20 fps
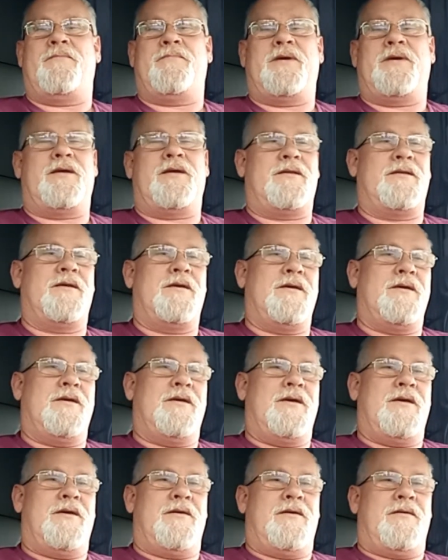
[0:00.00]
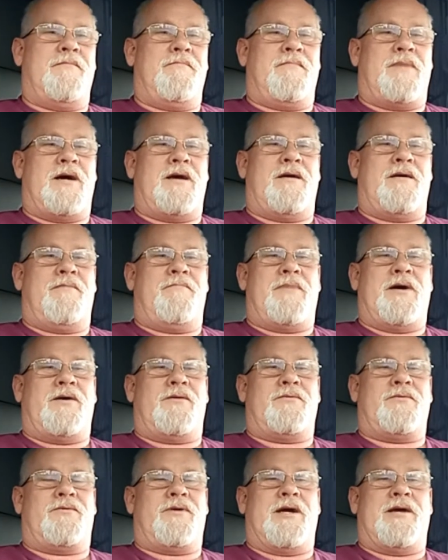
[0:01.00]
I mean, my
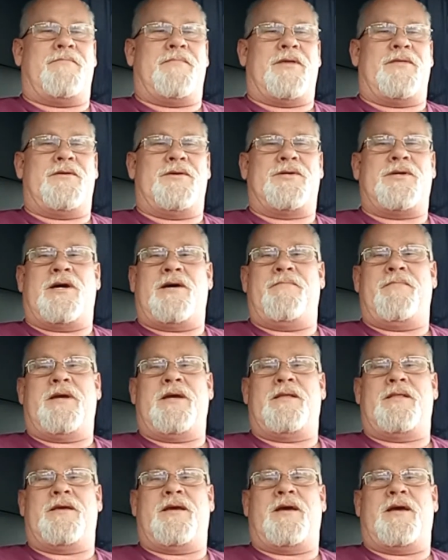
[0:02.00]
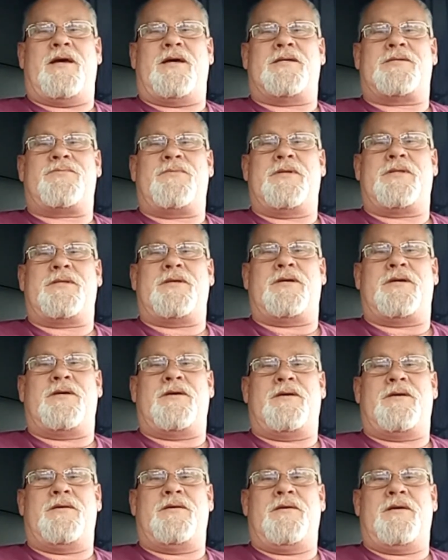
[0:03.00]
own grandmother shot me in the ass with
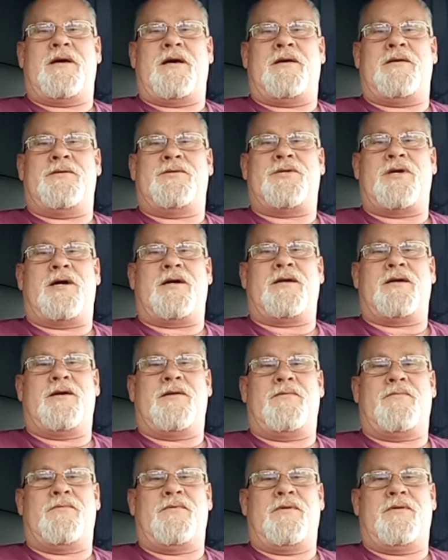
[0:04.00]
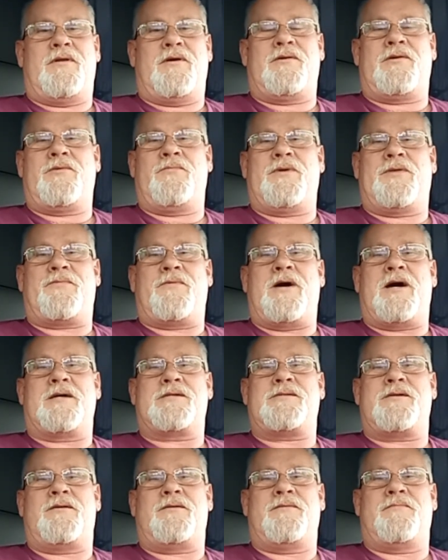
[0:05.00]
a shotgun loaded with
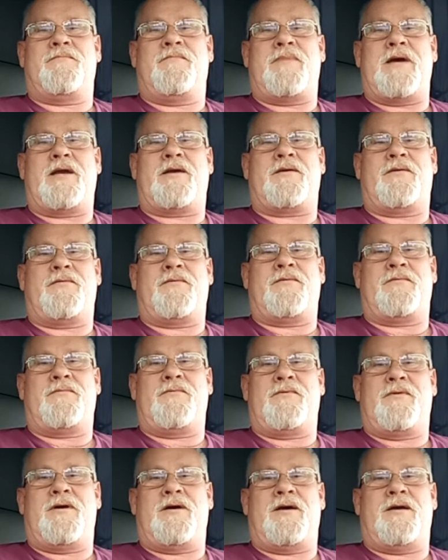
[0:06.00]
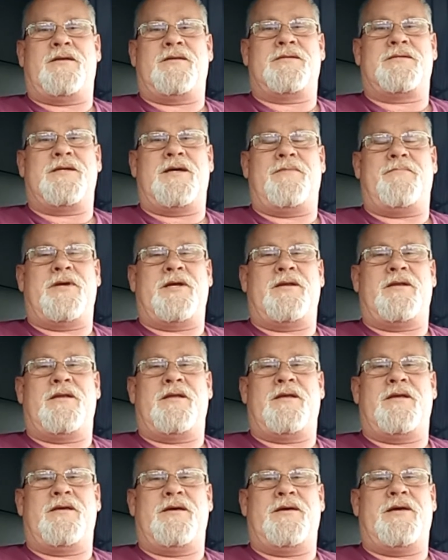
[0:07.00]
rock salt and bacon rinds. I mean,
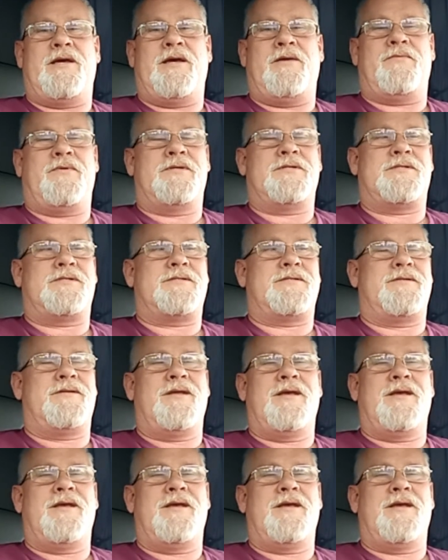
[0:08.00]
it was.